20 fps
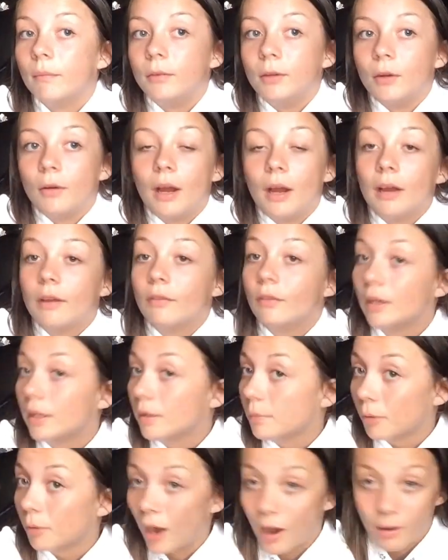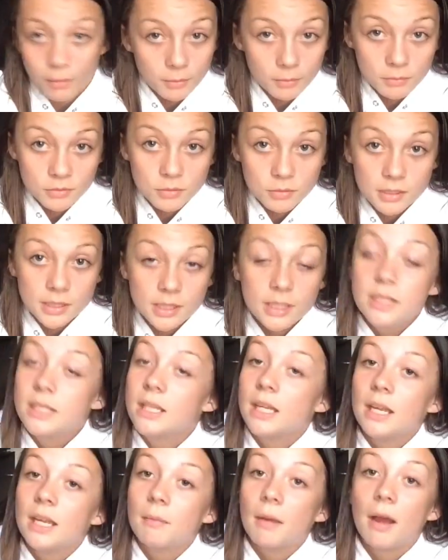don't have any problems with the
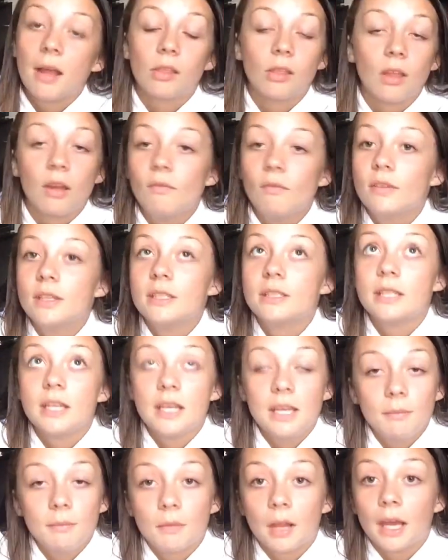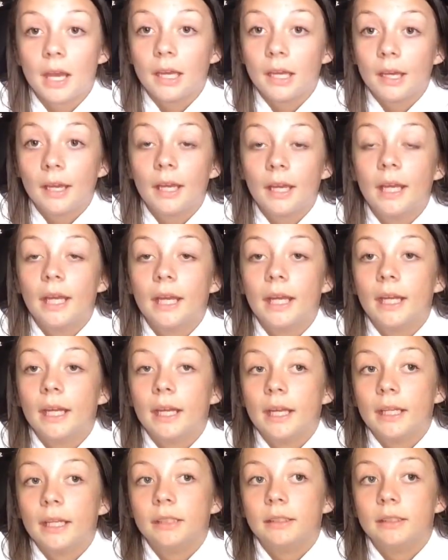team. I love this team. Like,
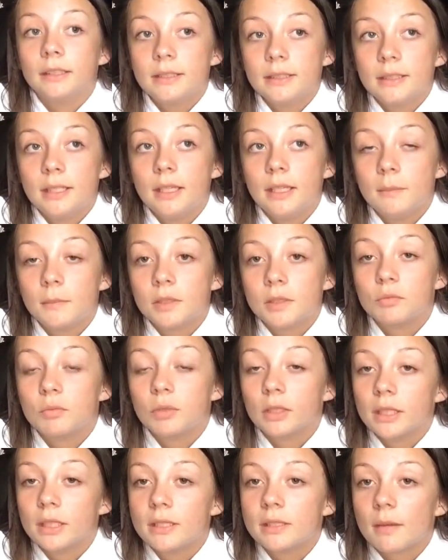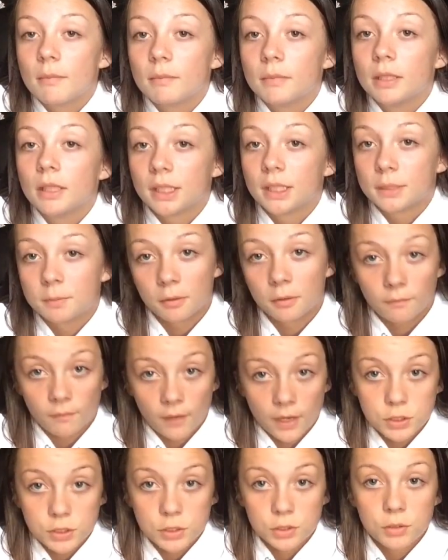this team is really something that's
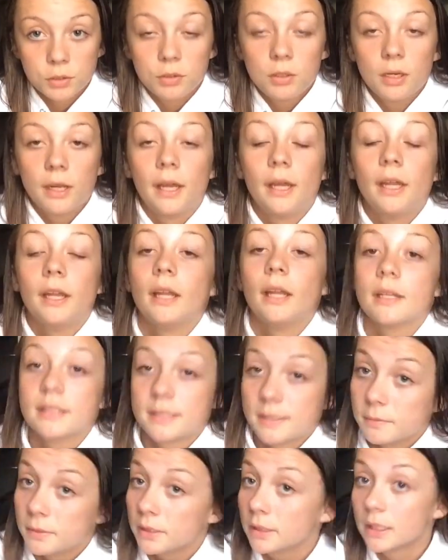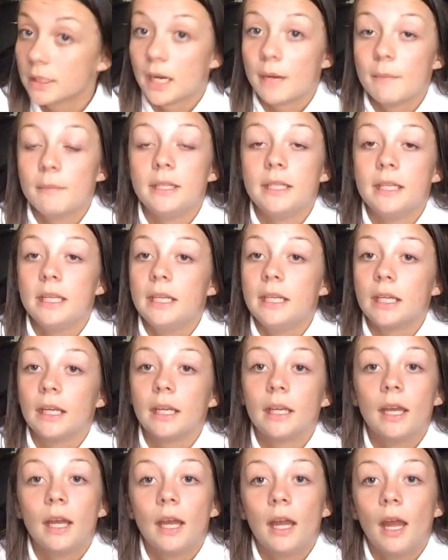professional, and that's something that I've been needing.